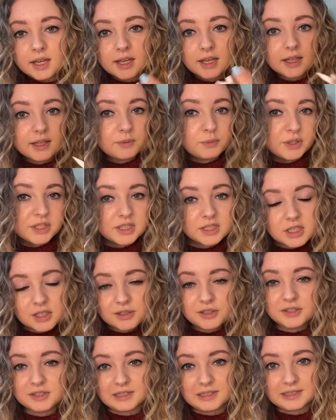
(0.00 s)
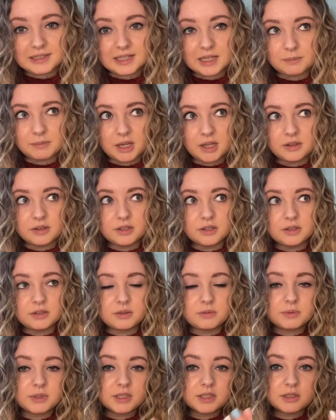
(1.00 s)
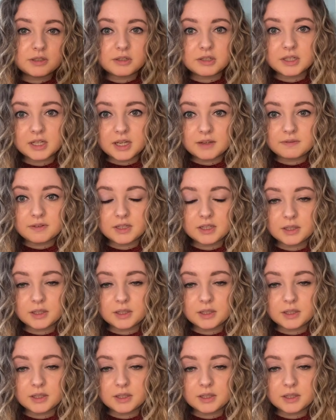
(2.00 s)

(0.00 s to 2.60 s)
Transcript: we're still using the same method. We're still doing everything